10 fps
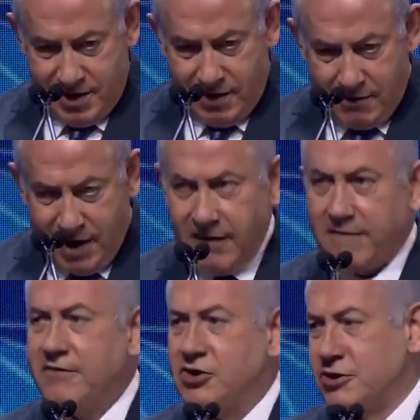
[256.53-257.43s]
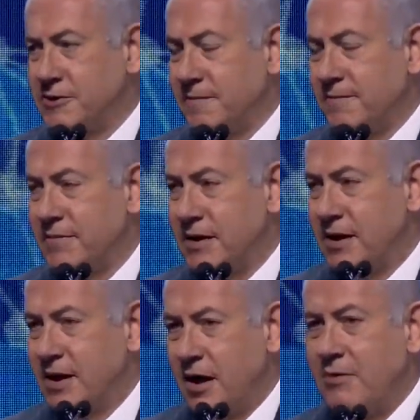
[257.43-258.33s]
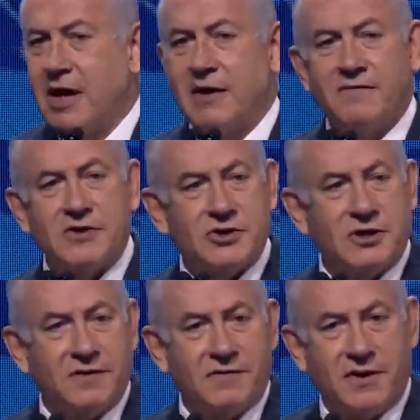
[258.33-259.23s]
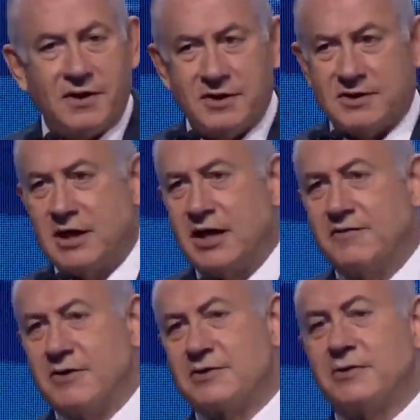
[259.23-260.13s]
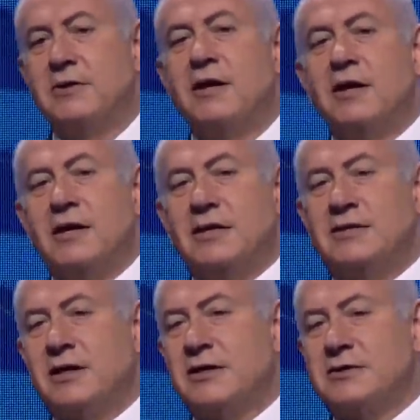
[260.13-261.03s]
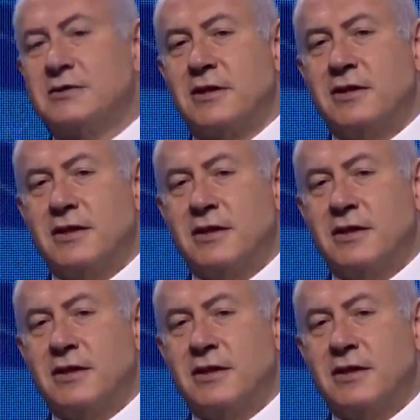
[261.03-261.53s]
a grand vision of the state of Israel. He says,